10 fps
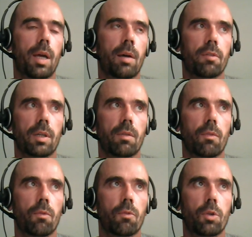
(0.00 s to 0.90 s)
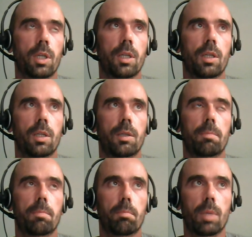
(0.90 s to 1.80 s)
I think, 3
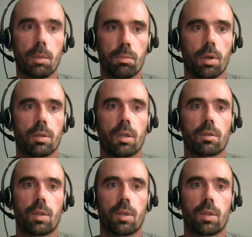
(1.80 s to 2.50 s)
big products.